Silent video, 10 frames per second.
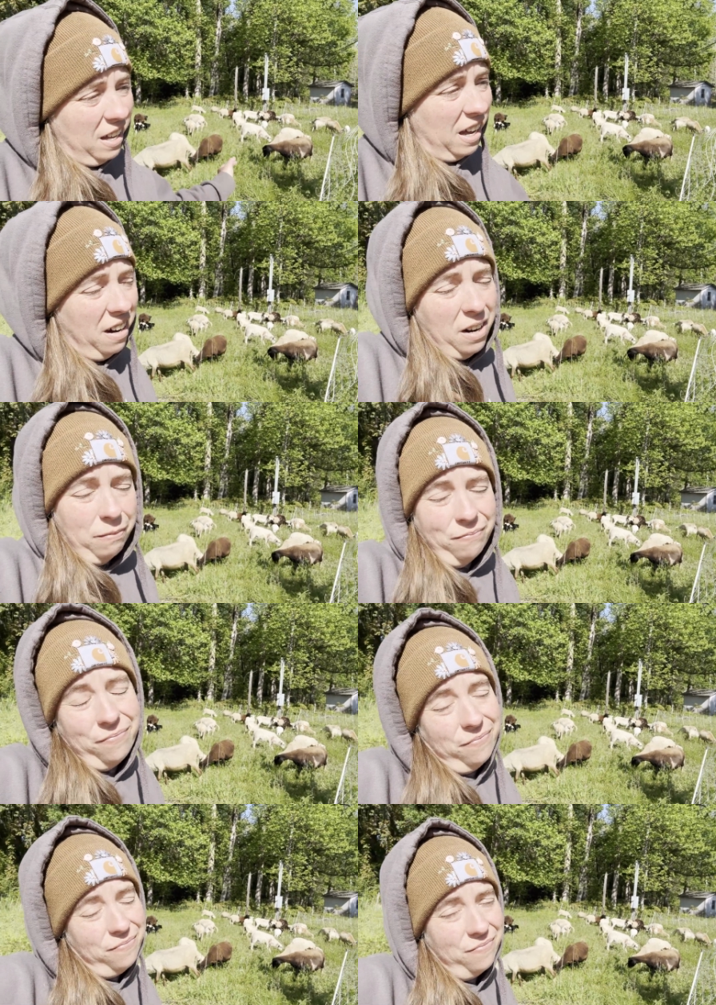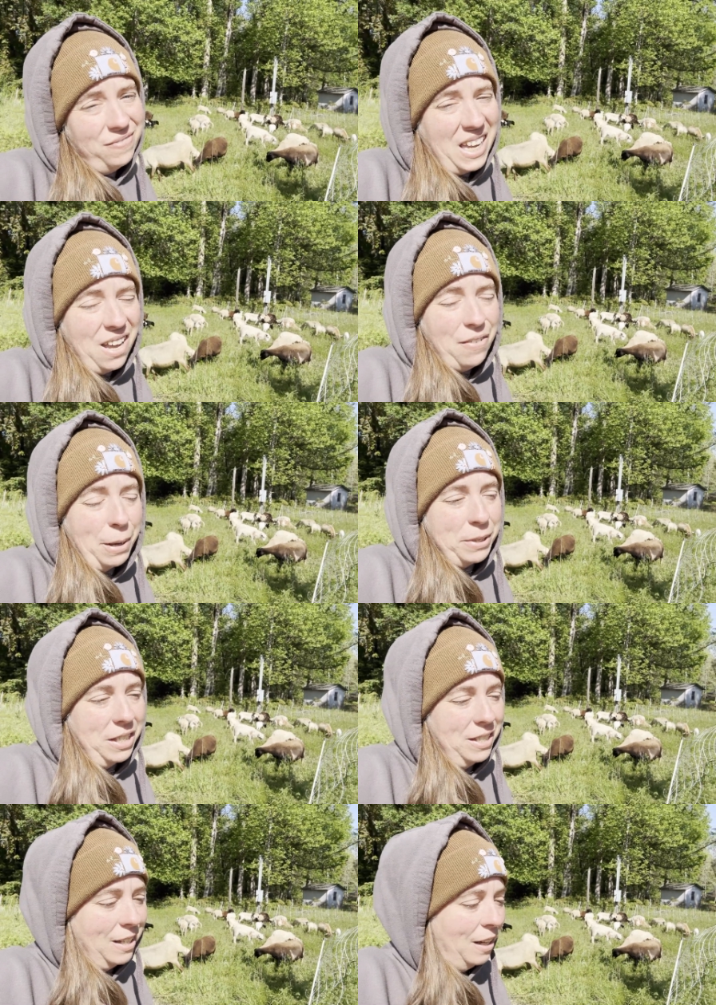I don't know. I have
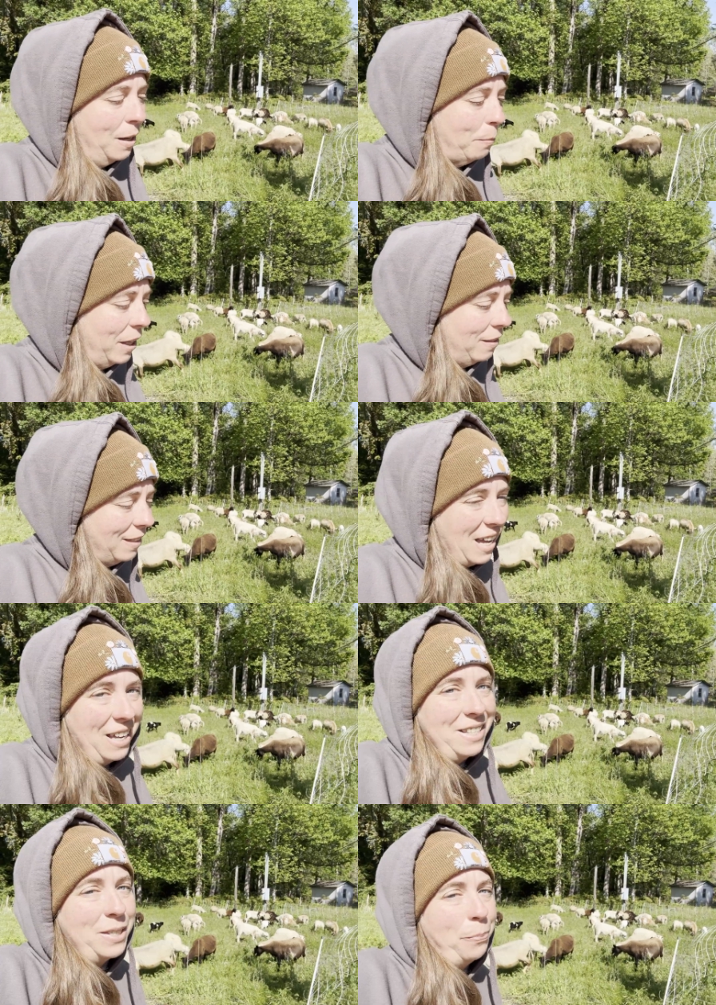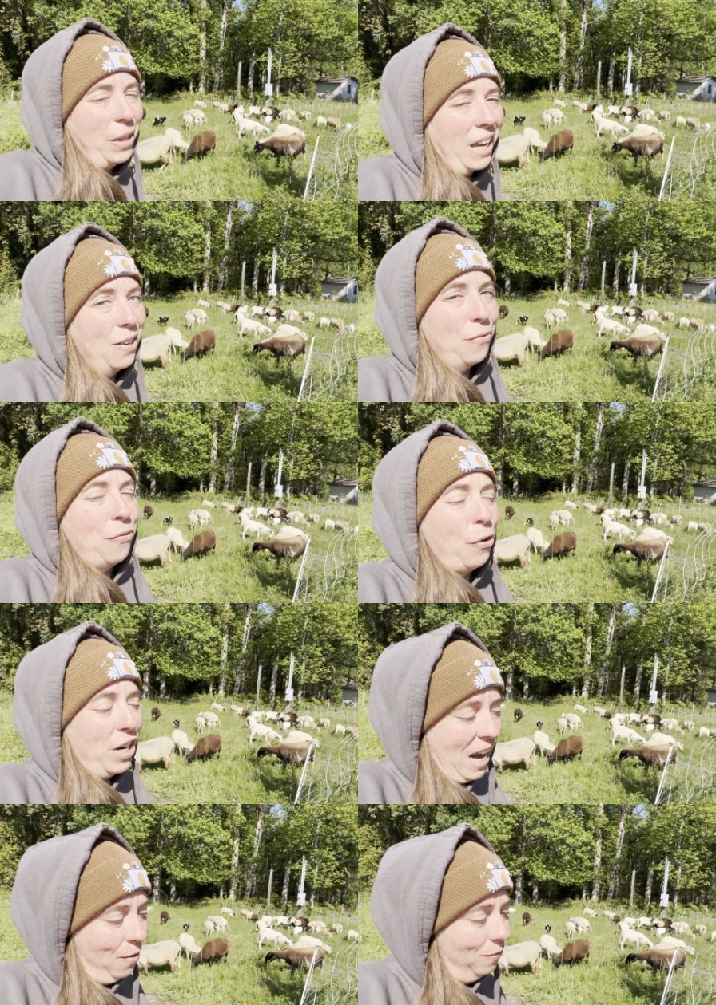options, but that is the plan for now.